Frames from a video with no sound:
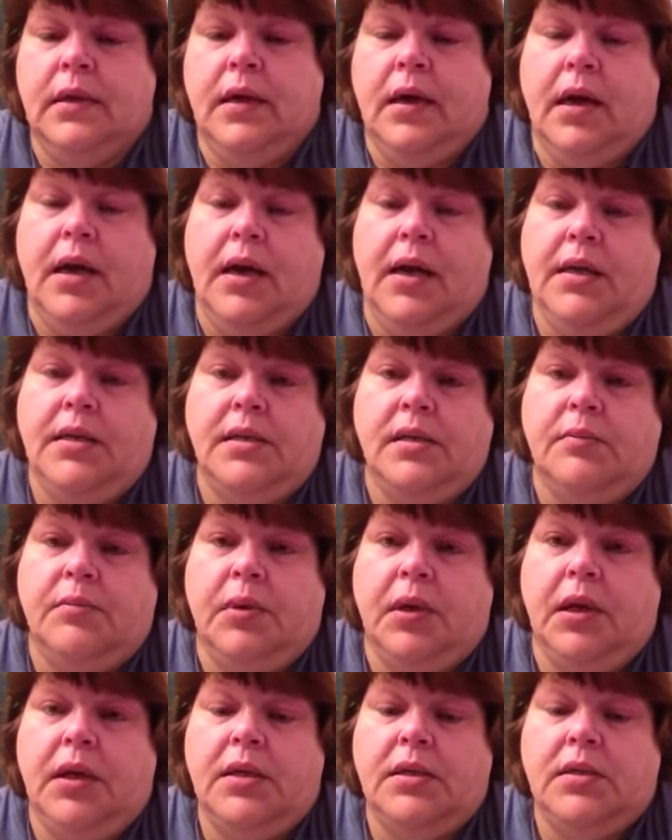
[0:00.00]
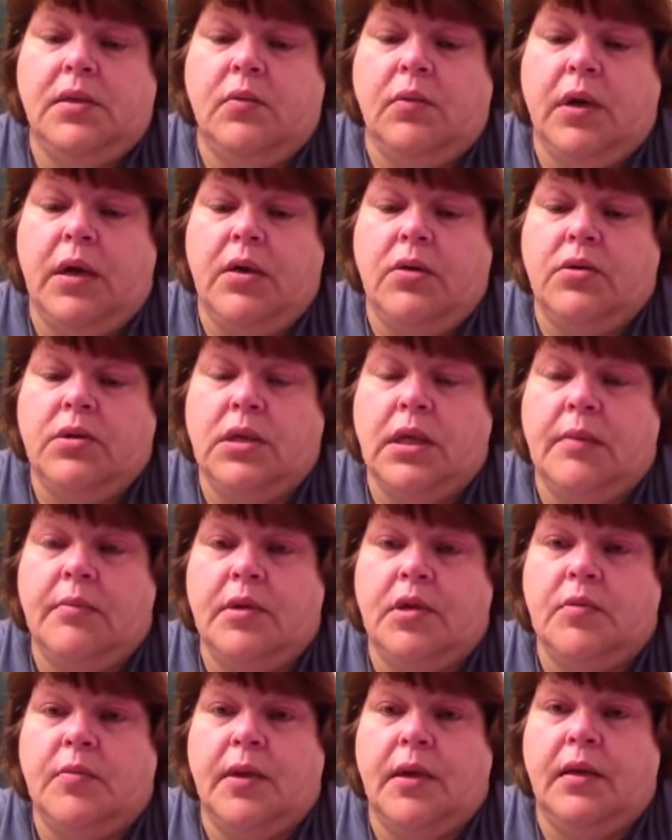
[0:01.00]
And he said, plus the way your
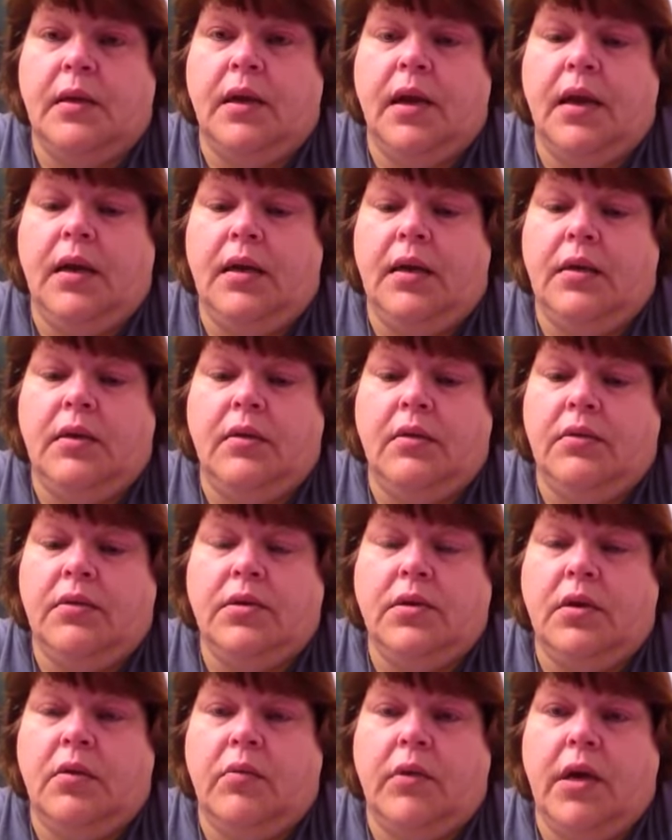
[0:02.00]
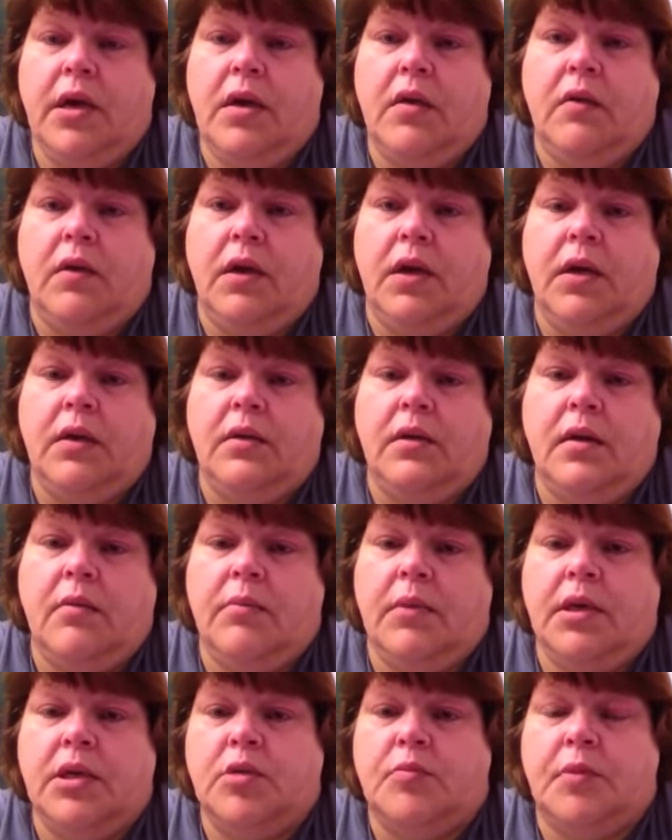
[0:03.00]
stomach's been lately, there's no way you can eat that
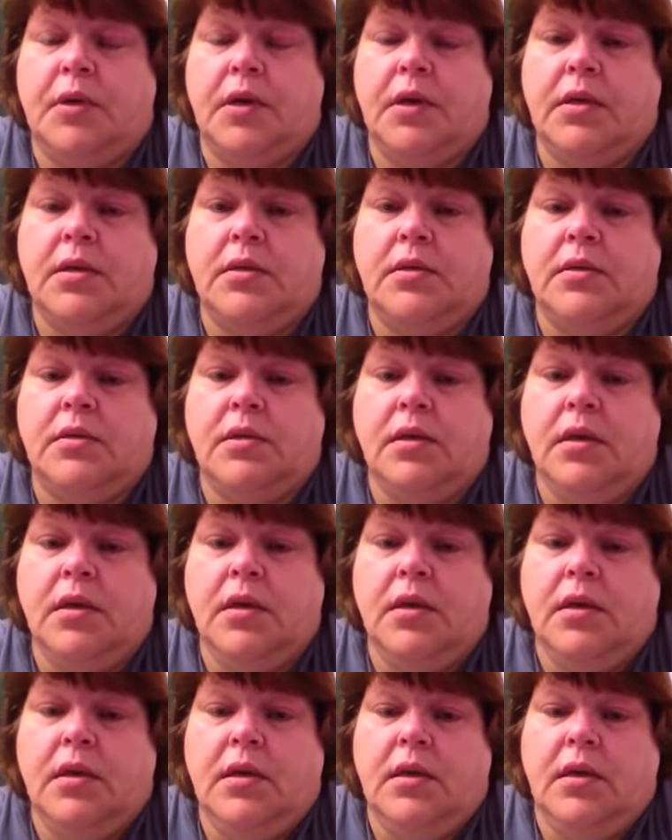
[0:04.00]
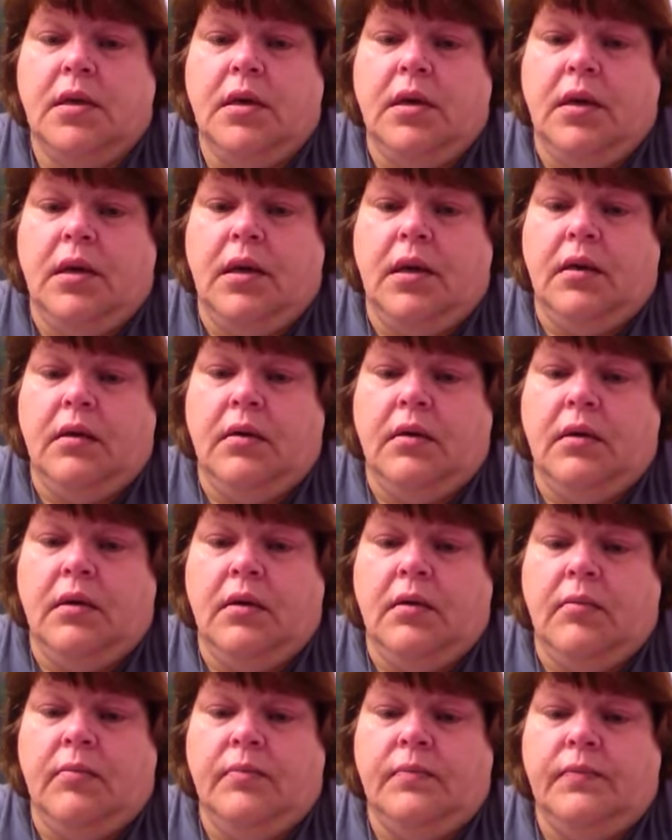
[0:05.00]
much because it
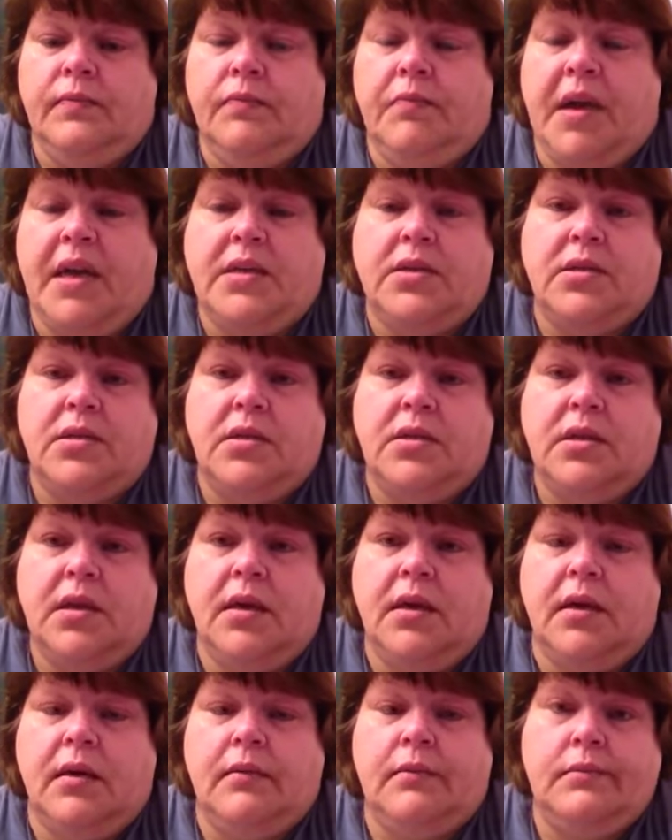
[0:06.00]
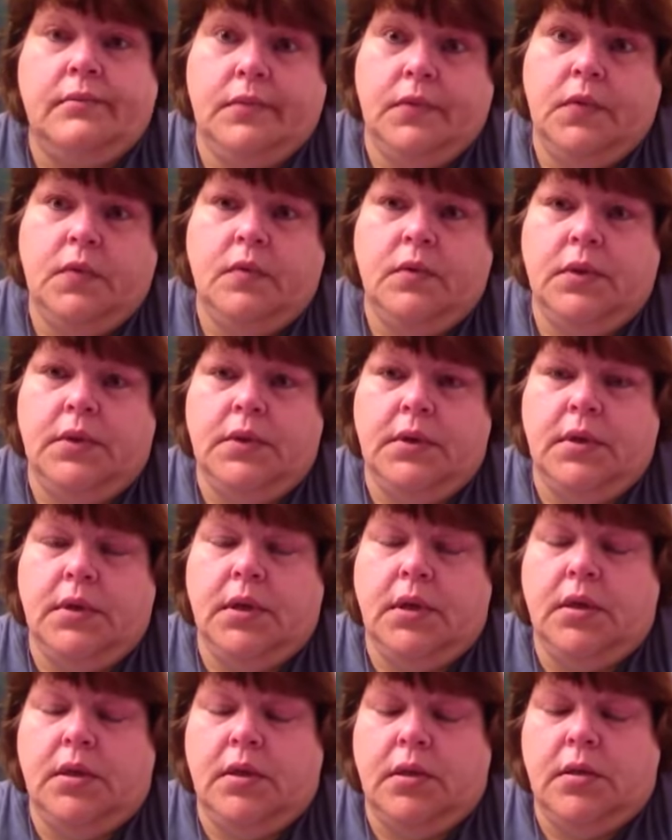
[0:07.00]
makes you sick, which it
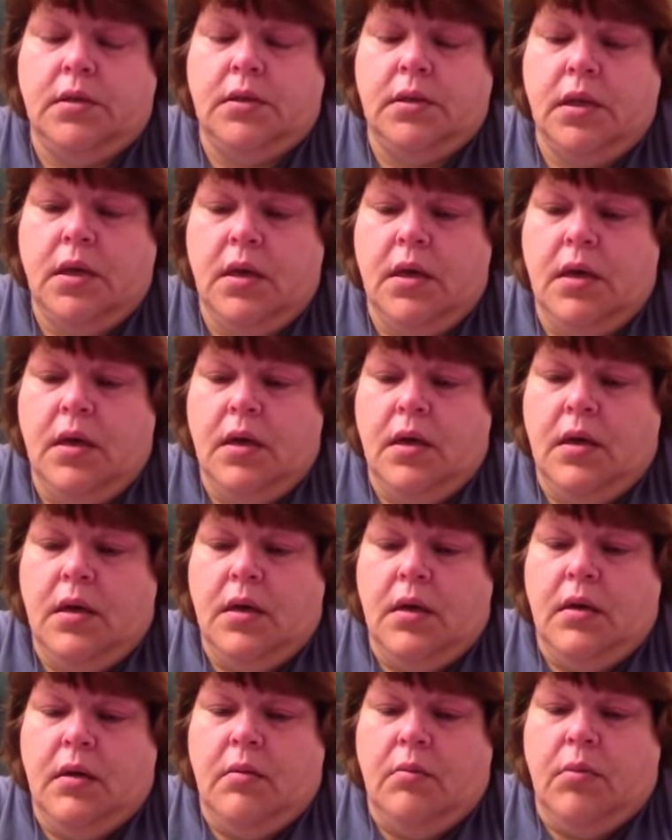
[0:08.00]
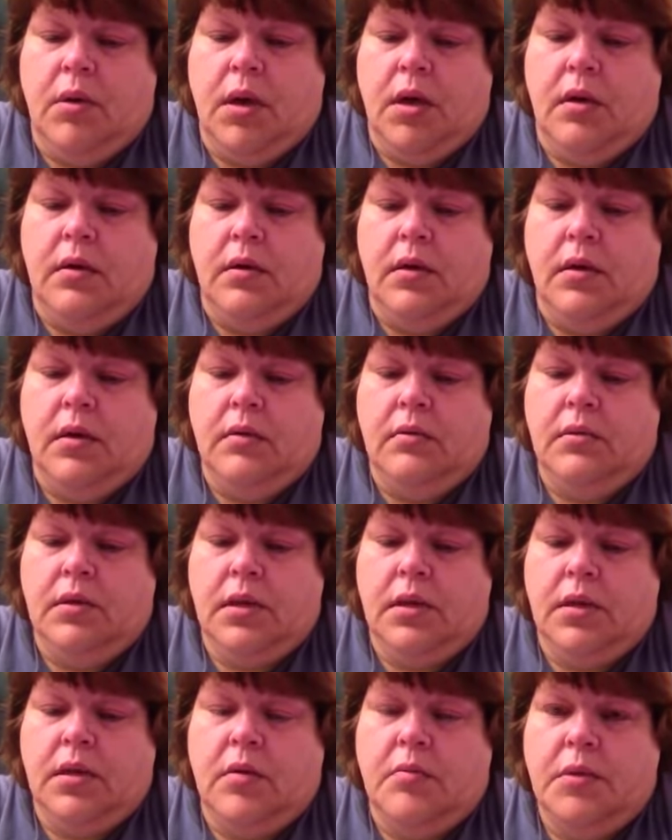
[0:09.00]
does. But
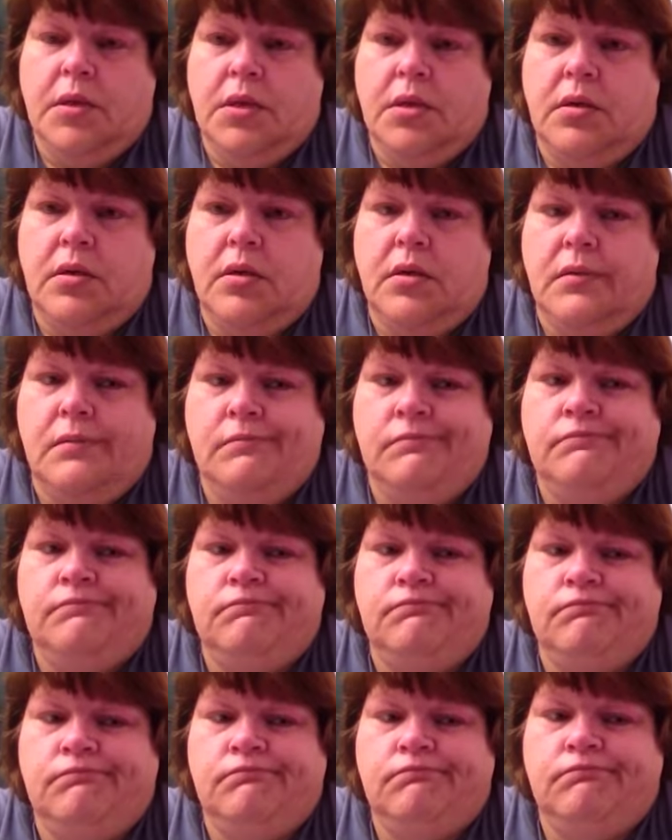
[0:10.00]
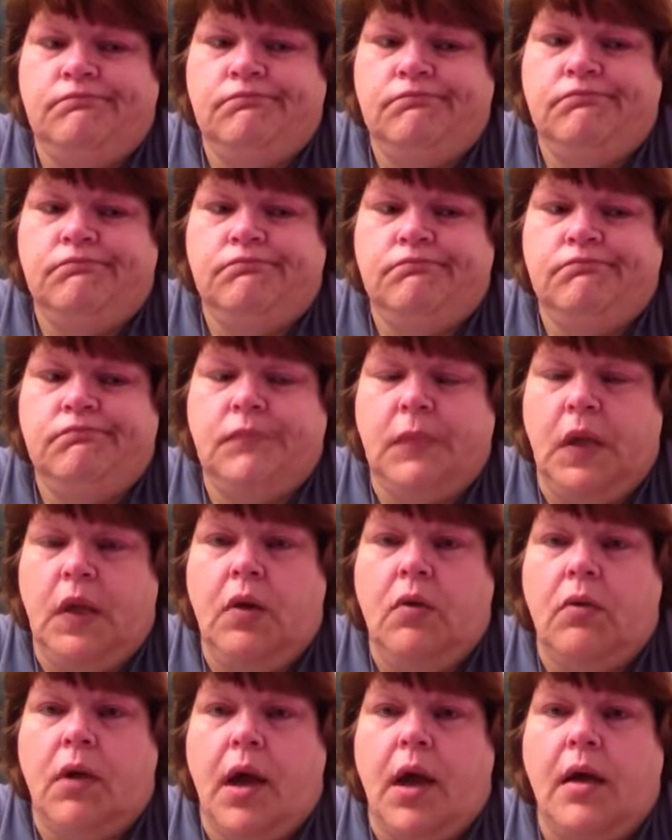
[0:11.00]
I told him, you know,
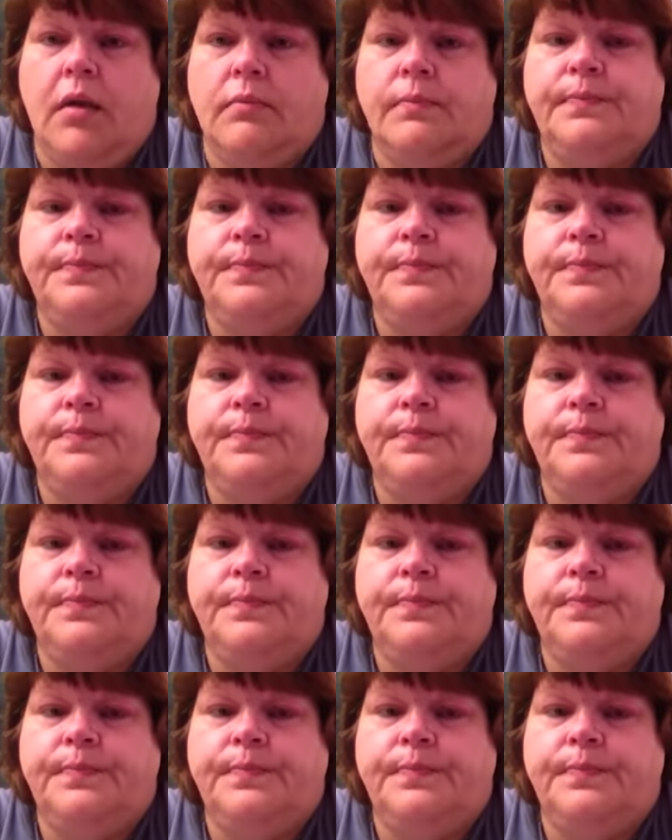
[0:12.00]
you're right.